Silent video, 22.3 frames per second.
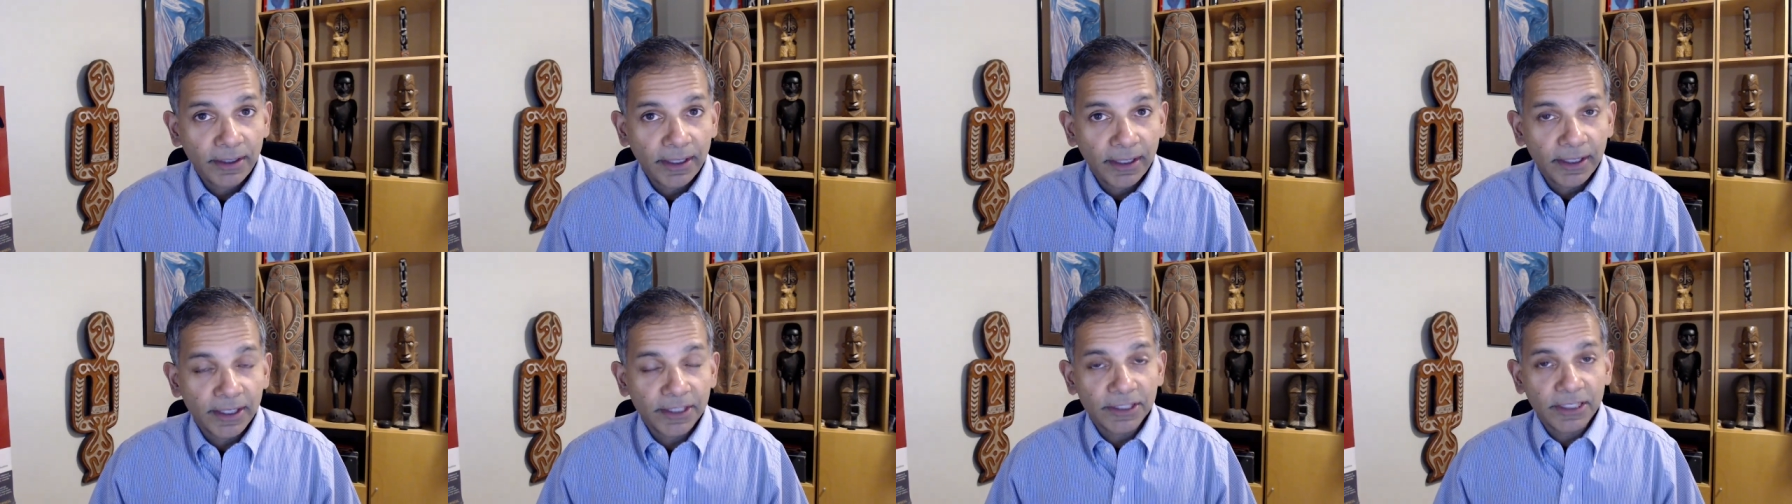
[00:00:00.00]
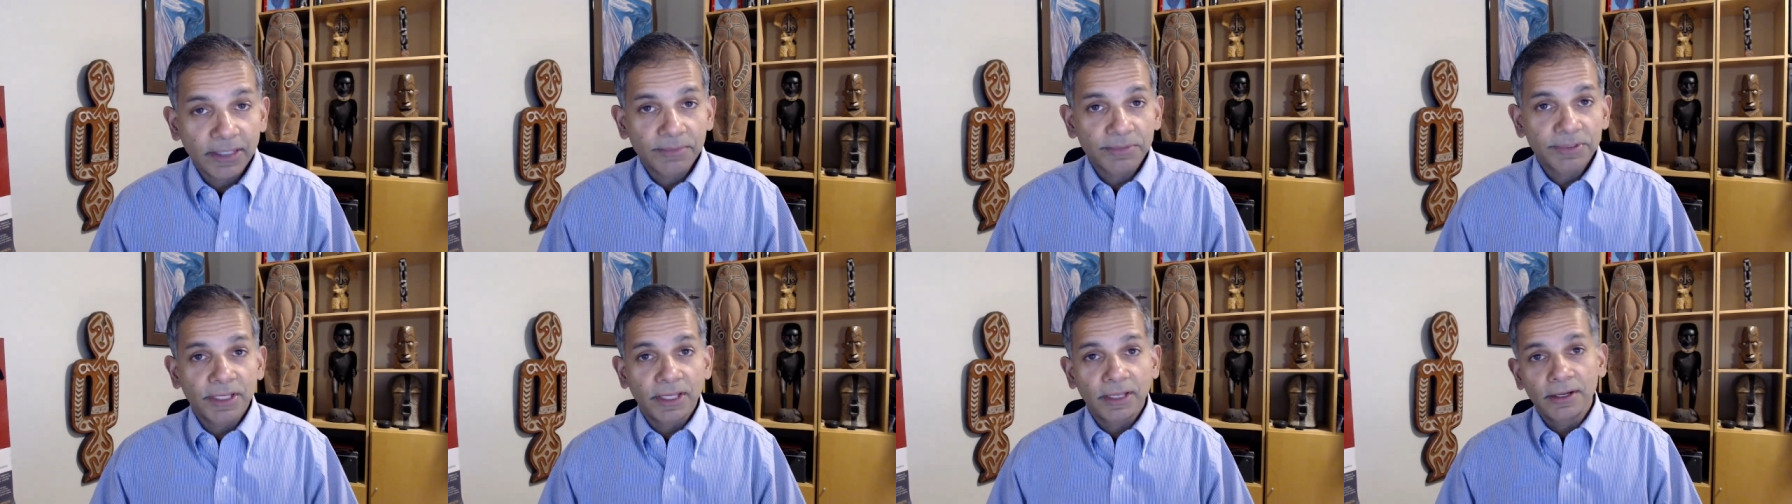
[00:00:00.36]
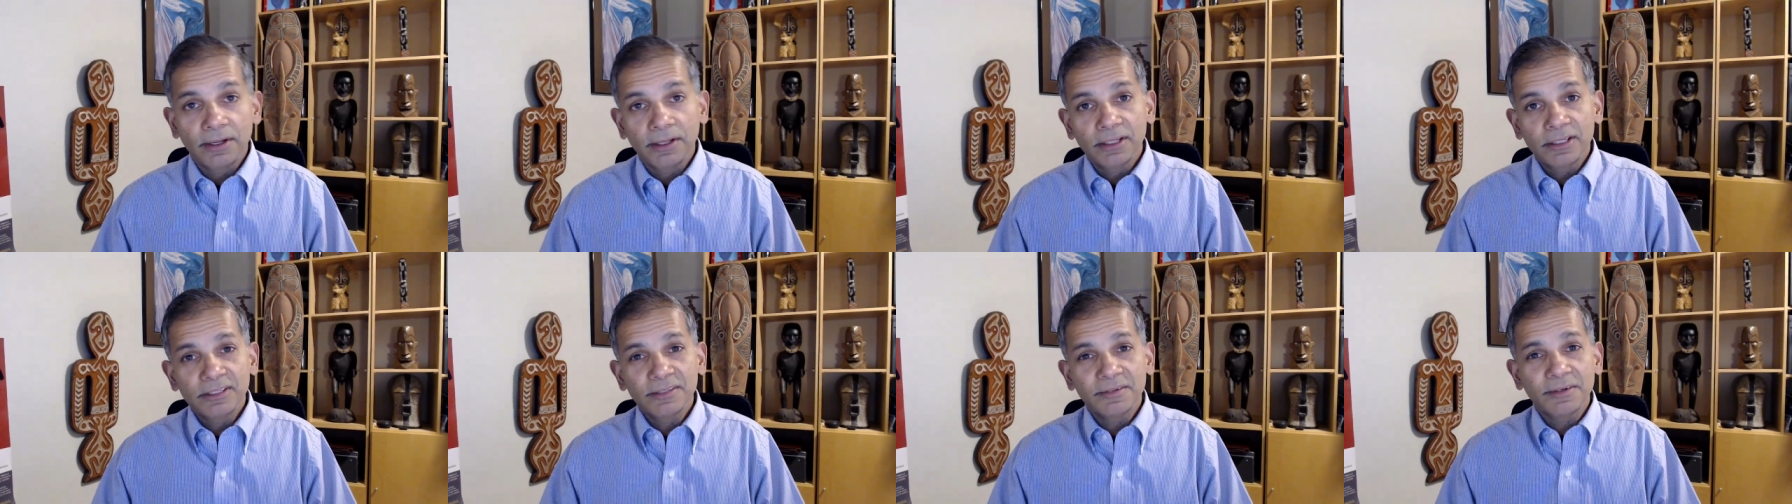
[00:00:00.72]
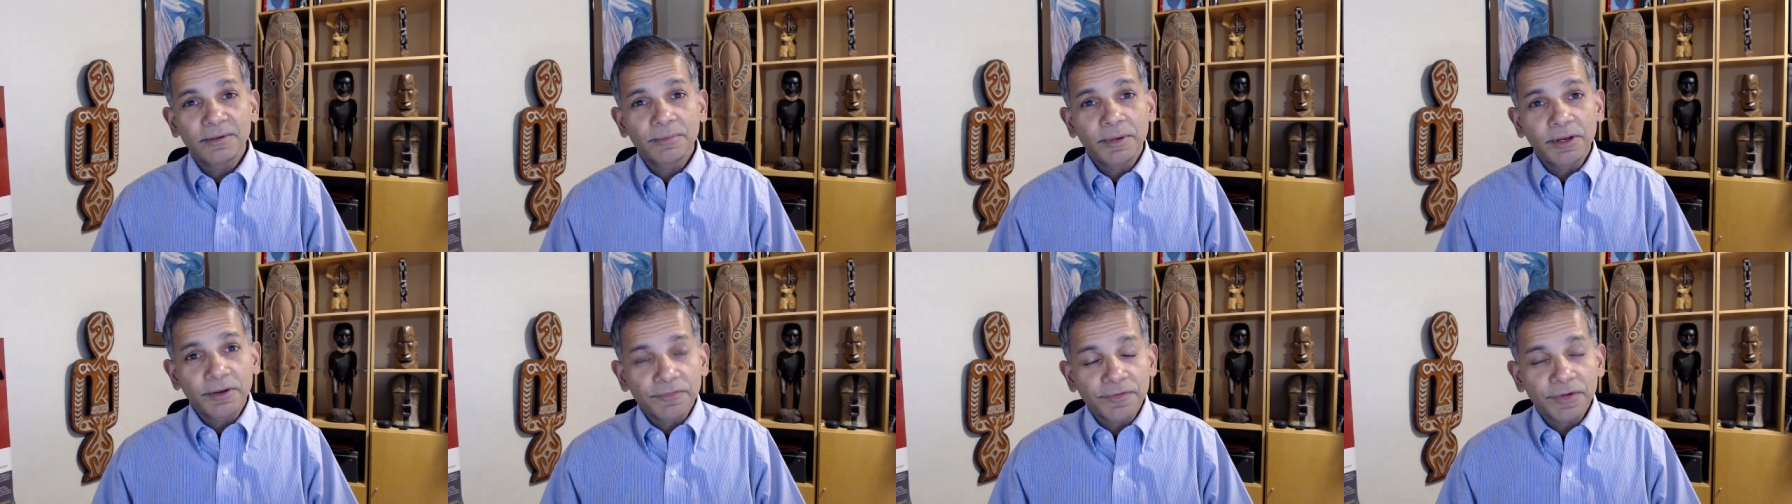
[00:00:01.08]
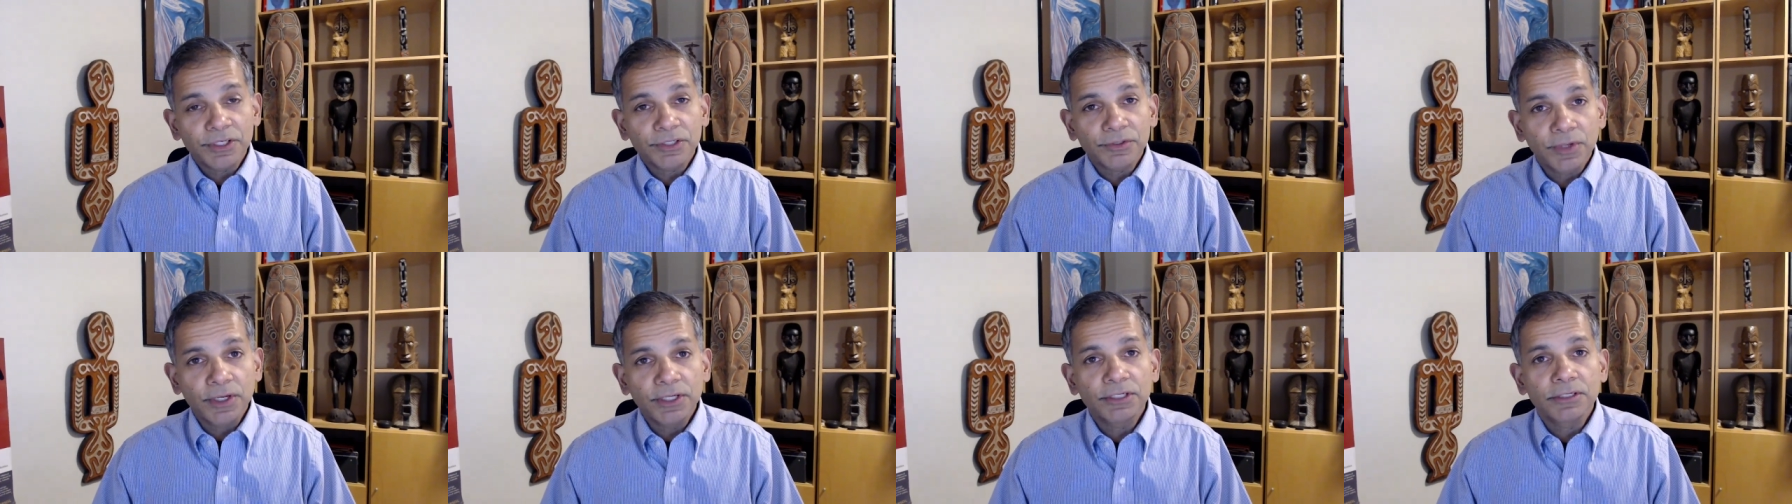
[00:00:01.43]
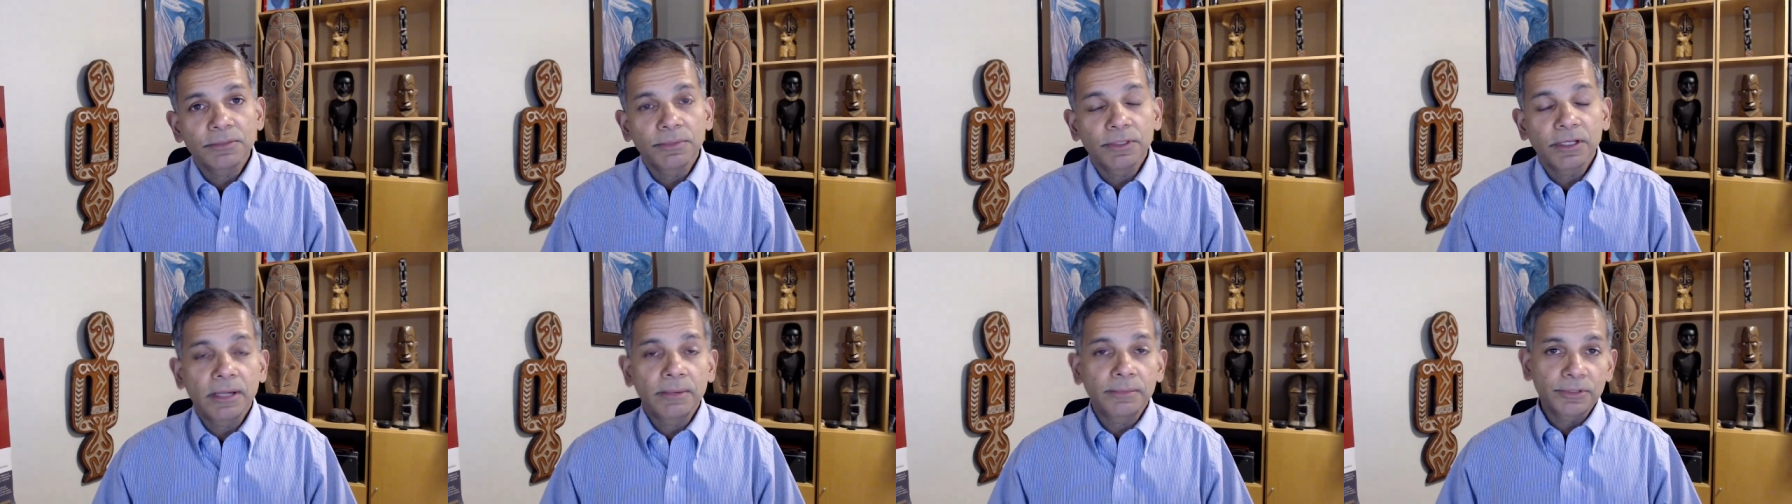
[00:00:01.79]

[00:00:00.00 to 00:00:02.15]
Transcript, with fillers: I guess I'm saying all this with a bit of frustration because